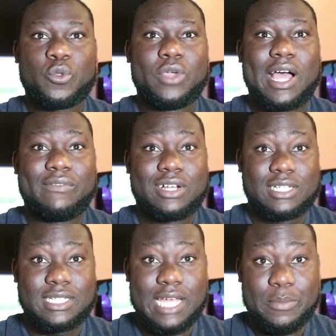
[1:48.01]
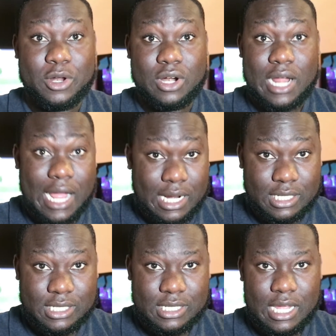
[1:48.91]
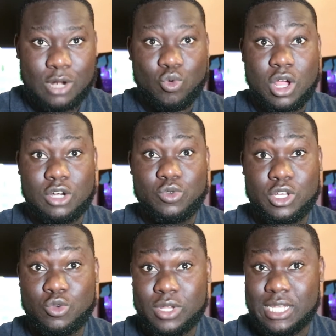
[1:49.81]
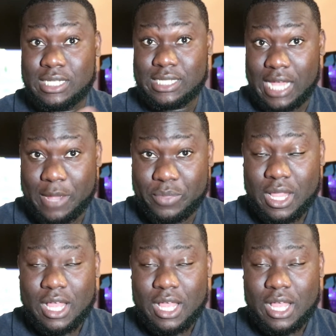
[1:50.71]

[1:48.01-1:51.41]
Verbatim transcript: we have a lot of time on our hands. And what do we do with this time?